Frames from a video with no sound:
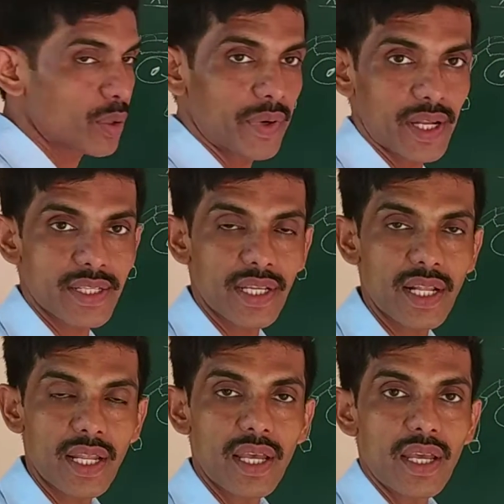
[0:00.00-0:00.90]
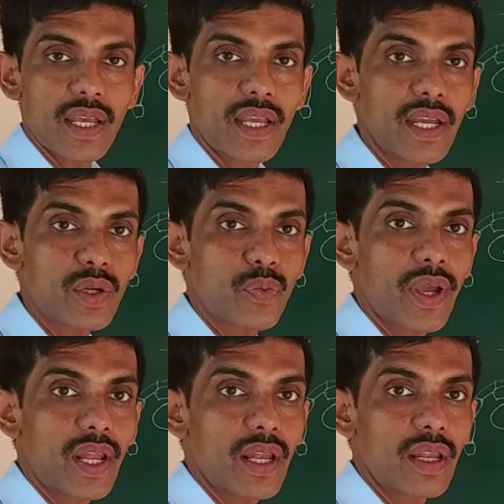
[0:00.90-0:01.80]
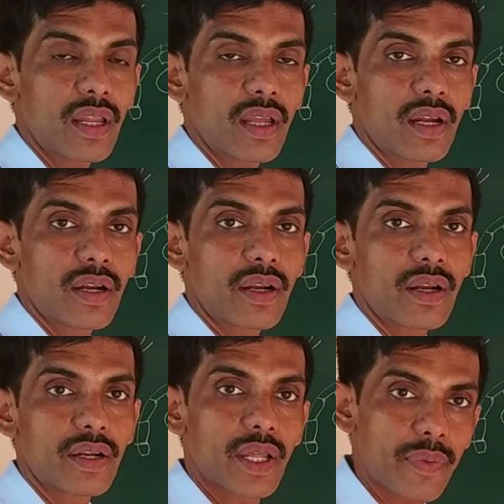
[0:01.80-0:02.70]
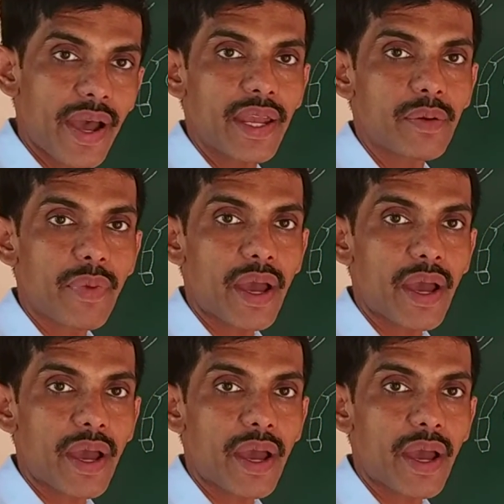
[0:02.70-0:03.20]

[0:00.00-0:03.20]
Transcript: mother cell. It will divide by